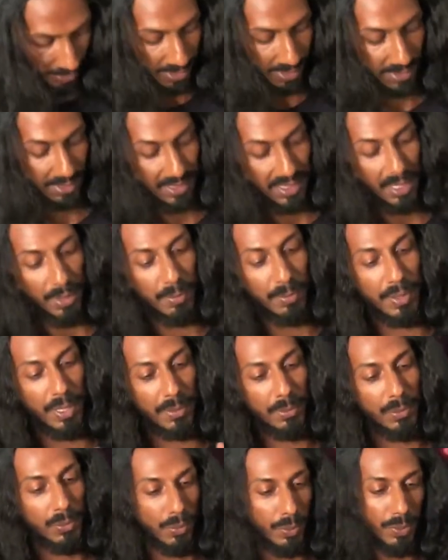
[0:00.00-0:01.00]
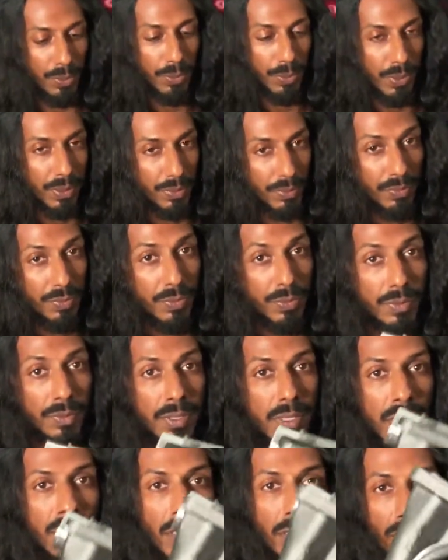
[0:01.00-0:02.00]
had a downpipe, we would have
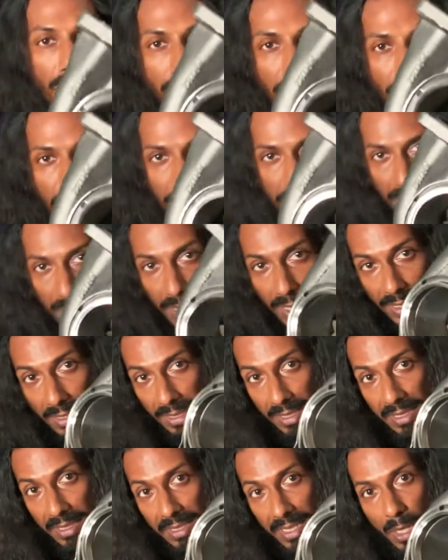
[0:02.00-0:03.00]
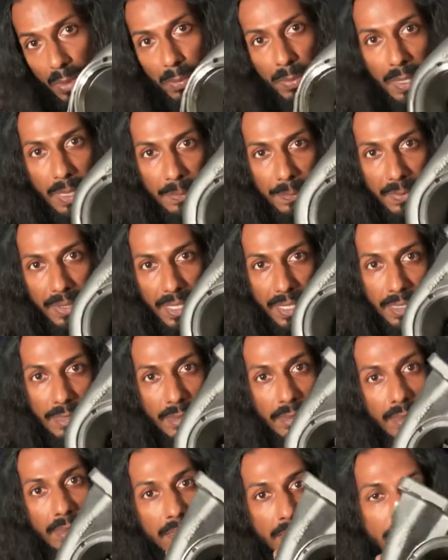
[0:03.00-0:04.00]
just connected the downpipe
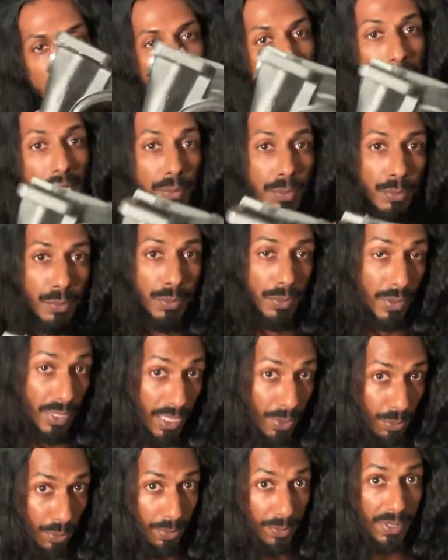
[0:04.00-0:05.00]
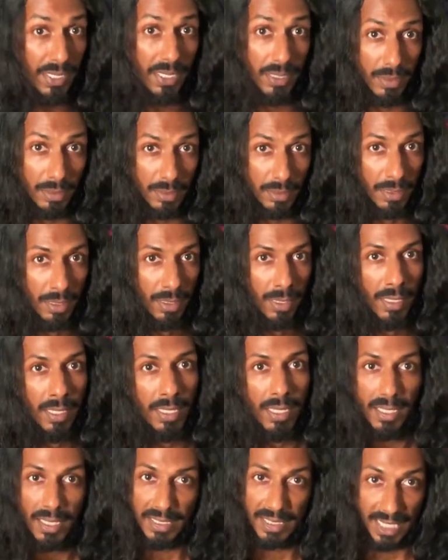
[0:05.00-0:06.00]
and that would have been it.
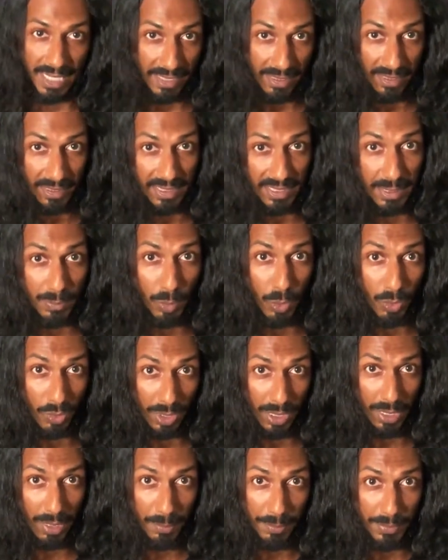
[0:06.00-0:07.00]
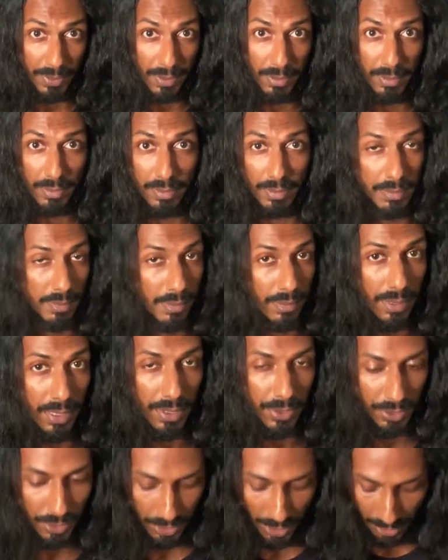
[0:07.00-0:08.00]
Tighten the T-bolt clamp and
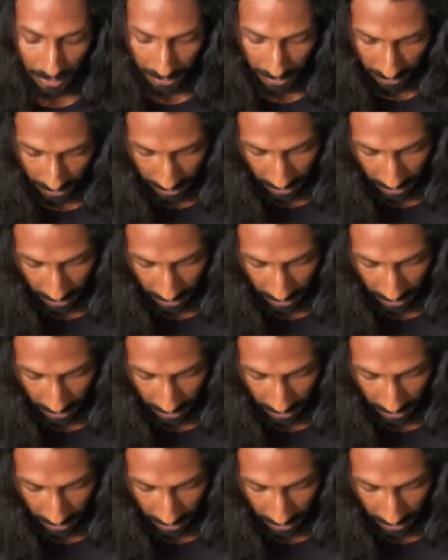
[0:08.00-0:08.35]
you're done.